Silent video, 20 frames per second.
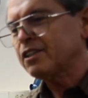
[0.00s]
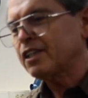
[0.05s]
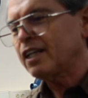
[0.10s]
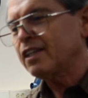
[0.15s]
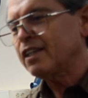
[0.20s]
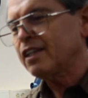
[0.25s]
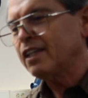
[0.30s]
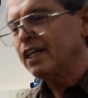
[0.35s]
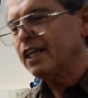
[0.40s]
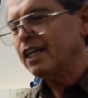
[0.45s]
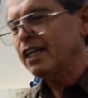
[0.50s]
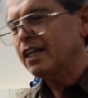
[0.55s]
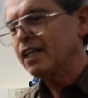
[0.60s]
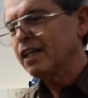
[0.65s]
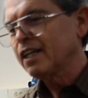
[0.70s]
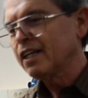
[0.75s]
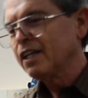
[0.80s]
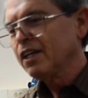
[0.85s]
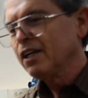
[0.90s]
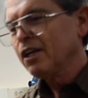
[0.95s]
I think,
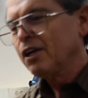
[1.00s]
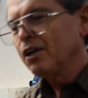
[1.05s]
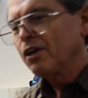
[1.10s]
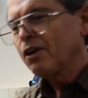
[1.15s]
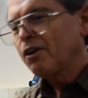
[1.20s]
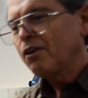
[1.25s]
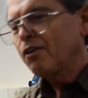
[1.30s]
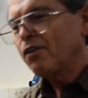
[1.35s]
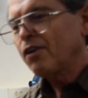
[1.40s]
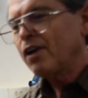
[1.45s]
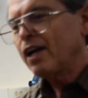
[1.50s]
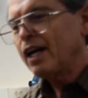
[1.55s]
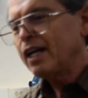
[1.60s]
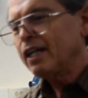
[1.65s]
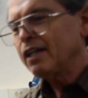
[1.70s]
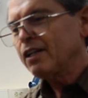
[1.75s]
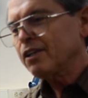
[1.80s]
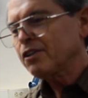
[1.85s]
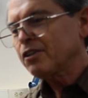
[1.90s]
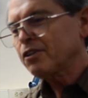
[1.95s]
right
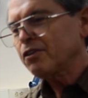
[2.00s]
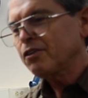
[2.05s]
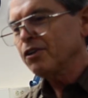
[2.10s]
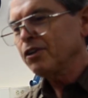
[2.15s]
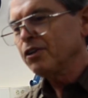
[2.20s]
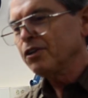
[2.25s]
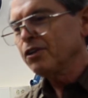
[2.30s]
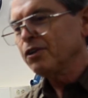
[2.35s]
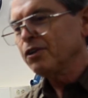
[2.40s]
through